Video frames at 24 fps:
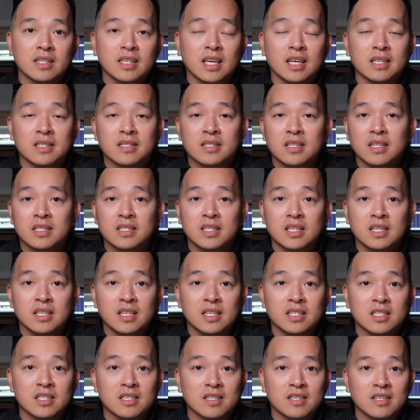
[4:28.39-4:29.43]
at 60
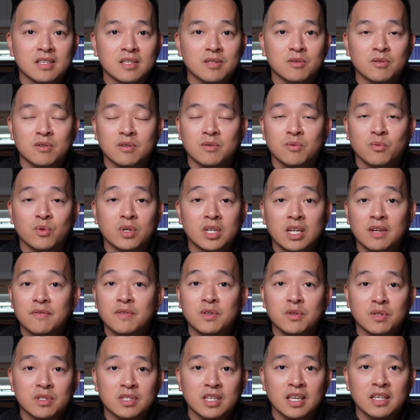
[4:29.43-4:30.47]
inches or whatever
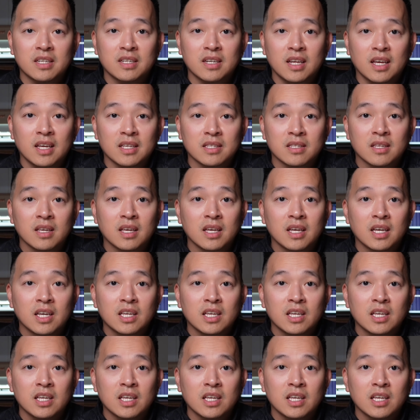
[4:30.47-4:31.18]
you set it as,